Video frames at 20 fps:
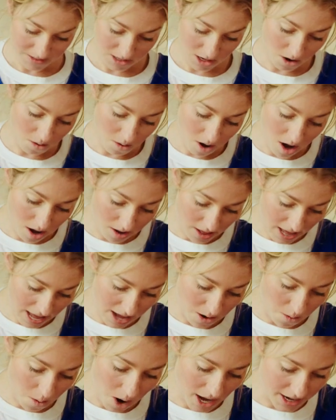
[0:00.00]
go all
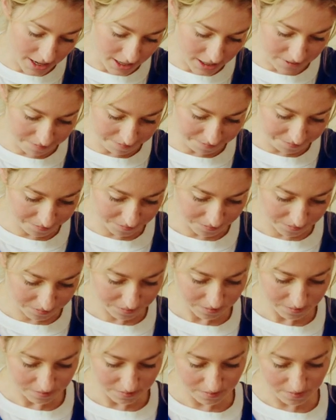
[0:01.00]
haywire.
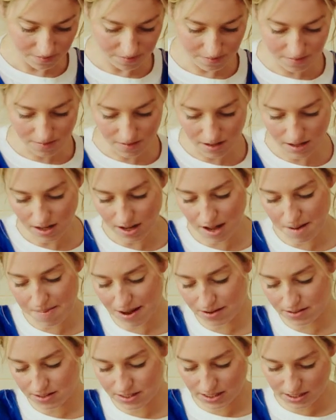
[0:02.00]

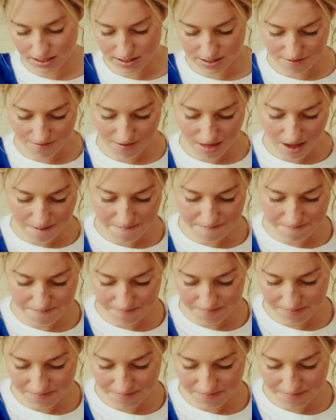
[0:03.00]
About 6 of them.